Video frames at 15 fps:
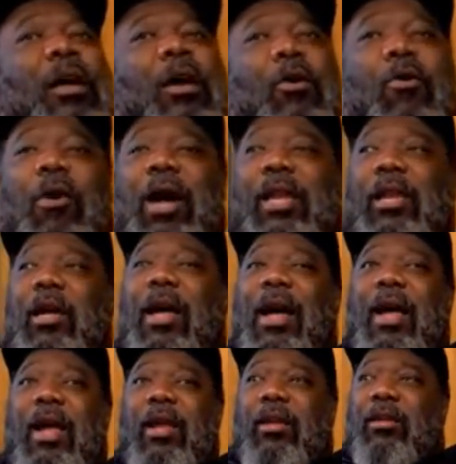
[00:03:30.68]
Oh, I,
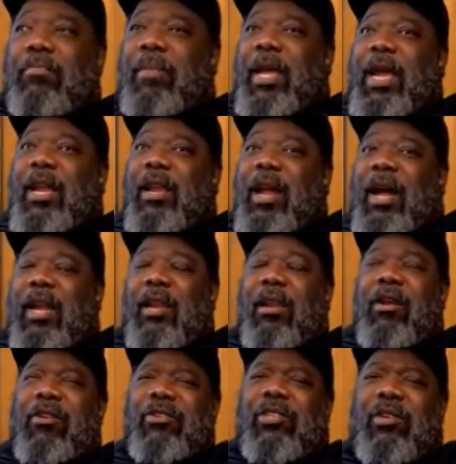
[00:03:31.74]
I, man, I
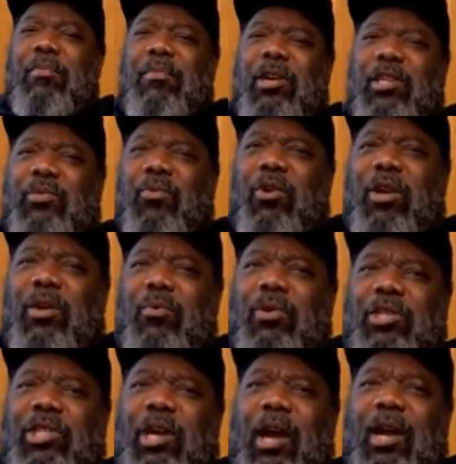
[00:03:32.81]
learned so much working
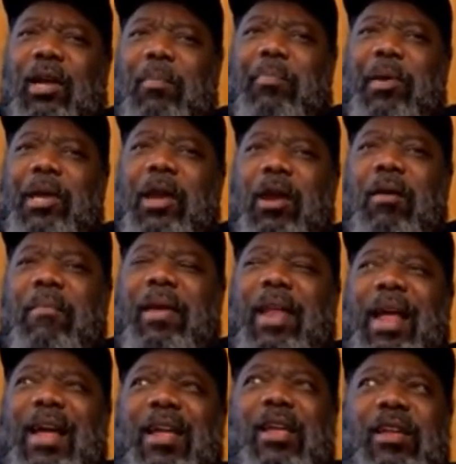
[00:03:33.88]
with Jacques and Pierre, man.
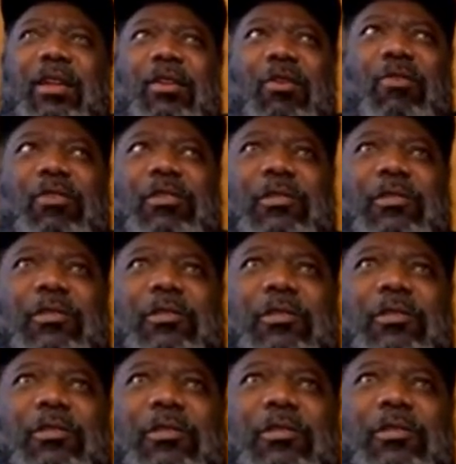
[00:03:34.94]
I, you know, in, sp-
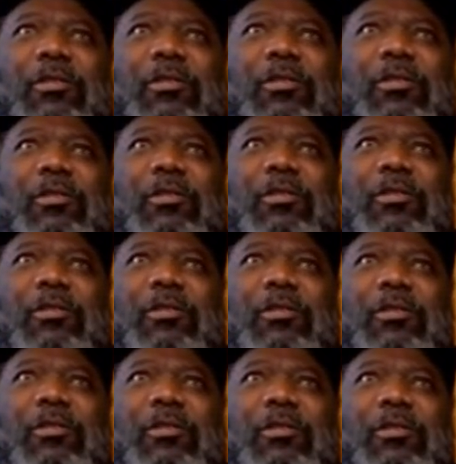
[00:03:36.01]
in fact, I spoke
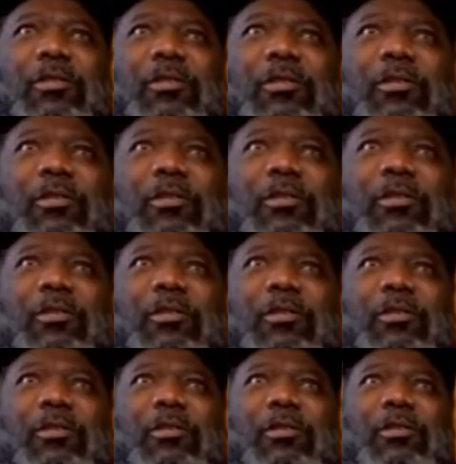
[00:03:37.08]
with
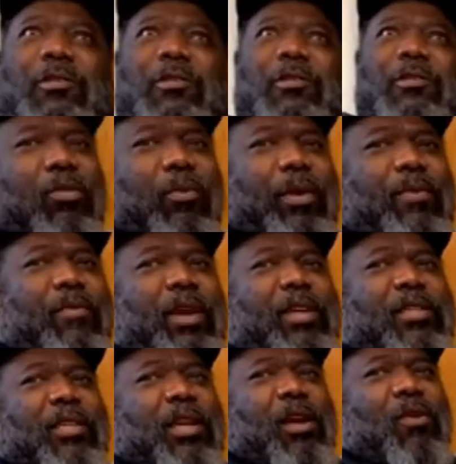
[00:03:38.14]
Carl like three
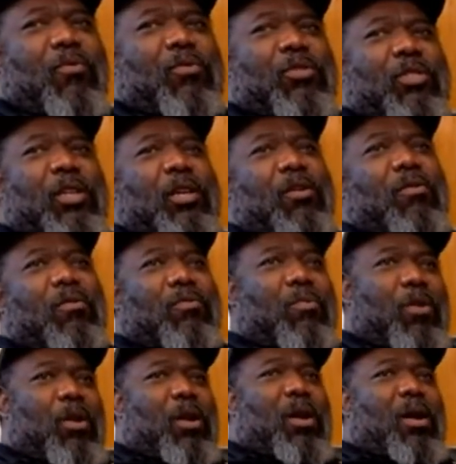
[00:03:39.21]
weeks ago. We're still
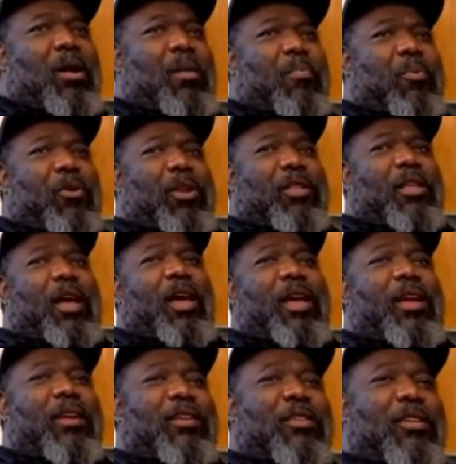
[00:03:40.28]
uh, pretty
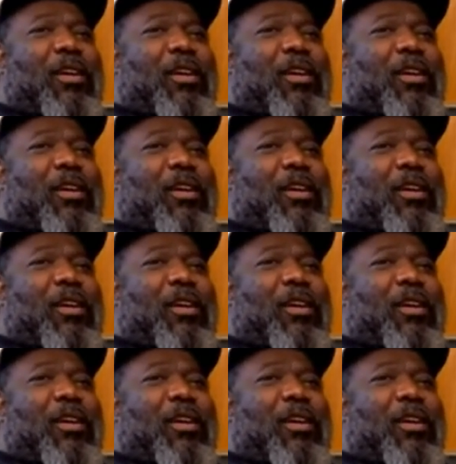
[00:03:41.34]
tight.